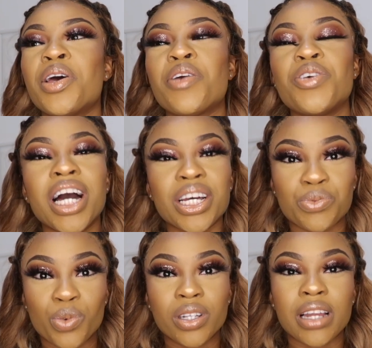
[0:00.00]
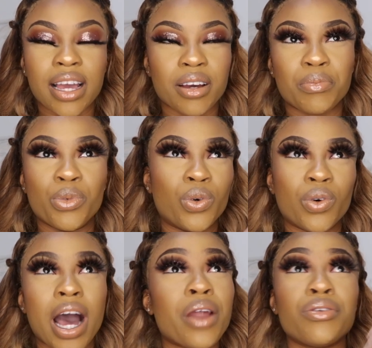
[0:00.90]
If you guys want like a
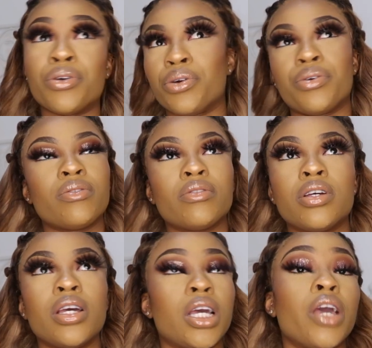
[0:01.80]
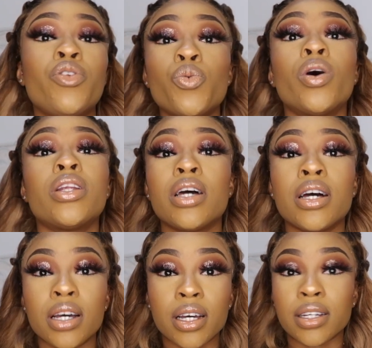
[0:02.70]
more, I don't know, if you want
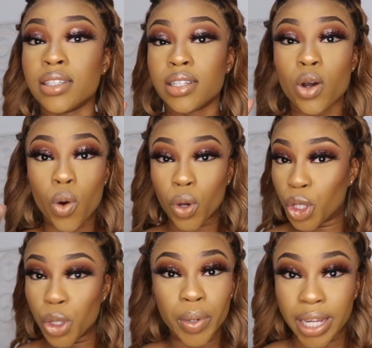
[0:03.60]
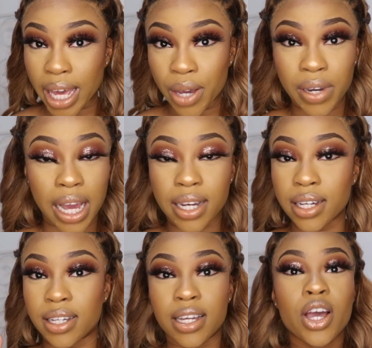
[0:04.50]
a Q&A or like
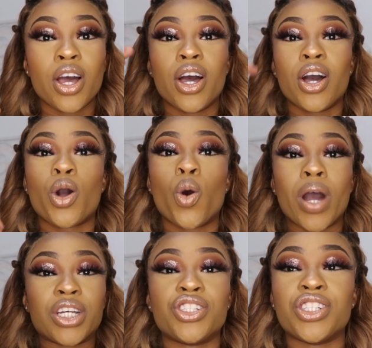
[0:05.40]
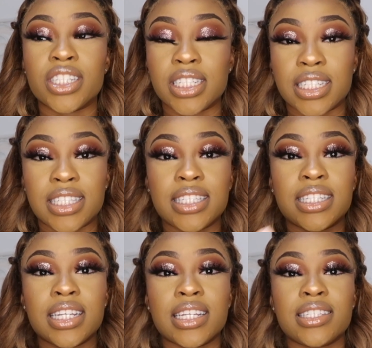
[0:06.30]
a question
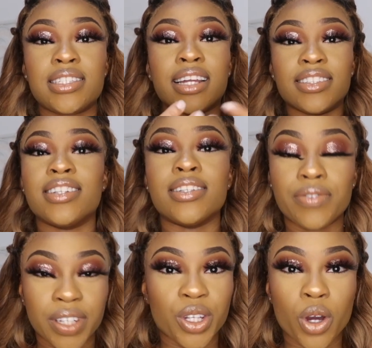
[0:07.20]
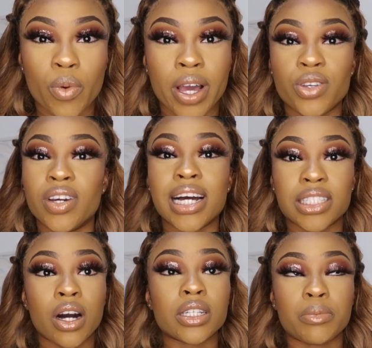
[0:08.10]
centered video where you
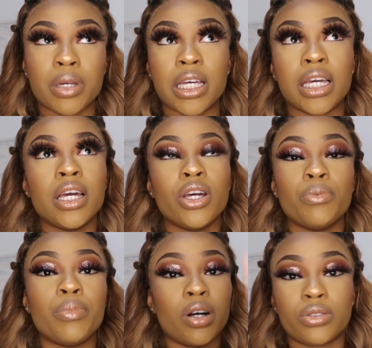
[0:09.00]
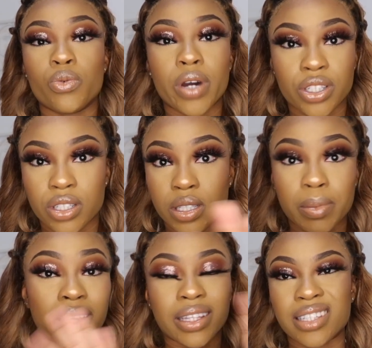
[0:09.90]
guys ask me personal questions
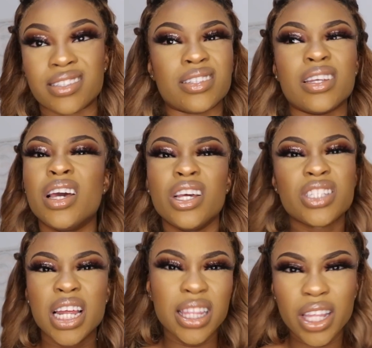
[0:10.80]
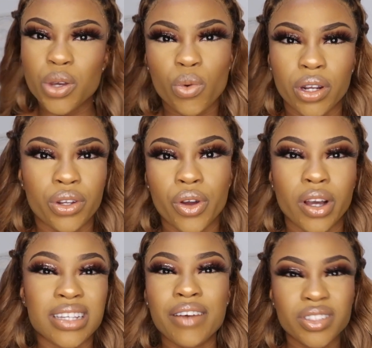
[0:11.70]
about this and just anything you want to know,
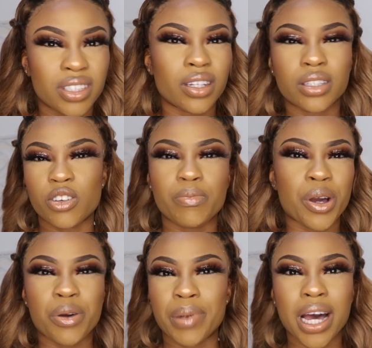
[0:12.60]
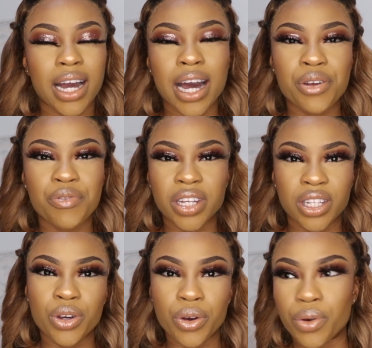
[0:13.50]
because I've just done this off my own back. I don't
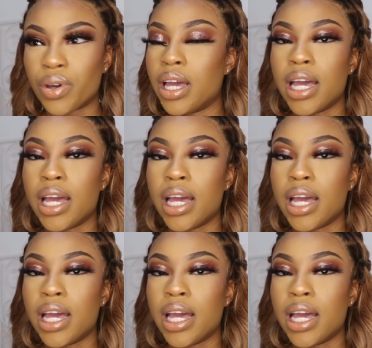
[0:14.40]
really know